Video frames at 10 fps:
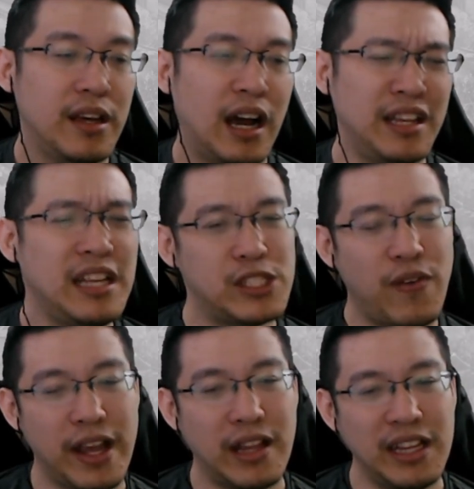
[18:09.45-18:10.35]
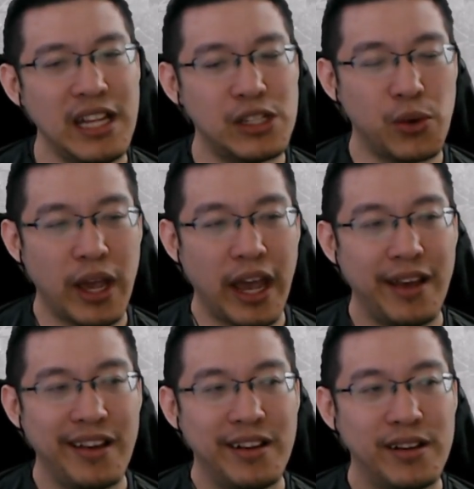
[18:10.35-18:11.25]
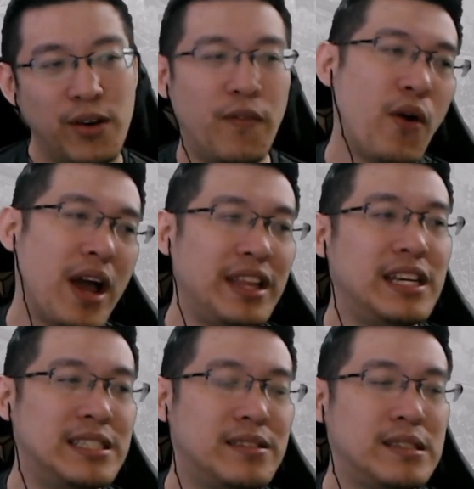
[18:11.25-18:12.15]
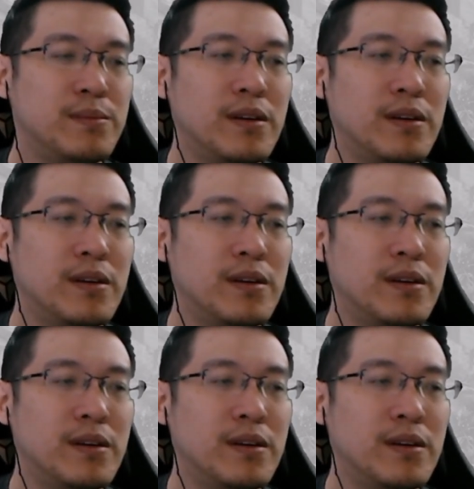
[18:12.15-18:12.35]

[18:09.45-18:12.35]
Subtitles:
I think that's fine. I think that's okay. Overall, I think it's